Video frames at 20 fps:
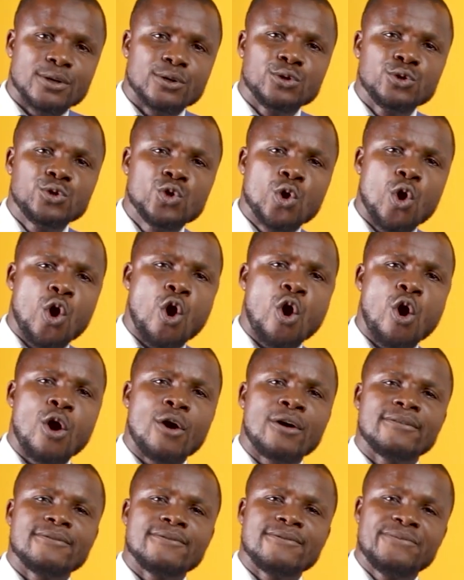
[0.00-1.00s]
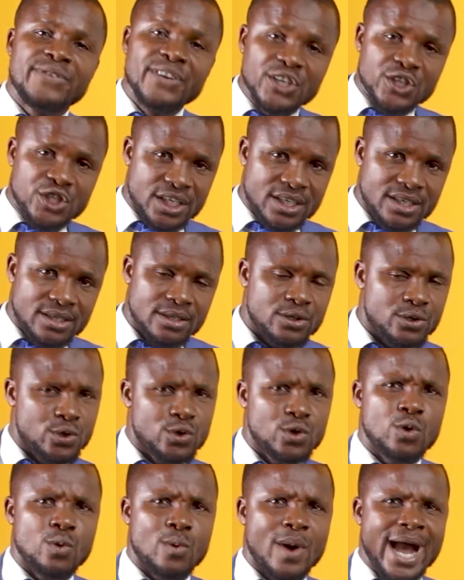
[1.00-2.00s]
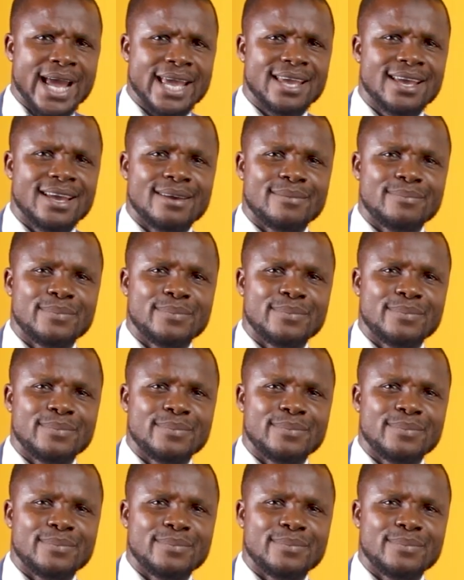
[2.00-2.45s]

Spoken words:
your vision. You know why?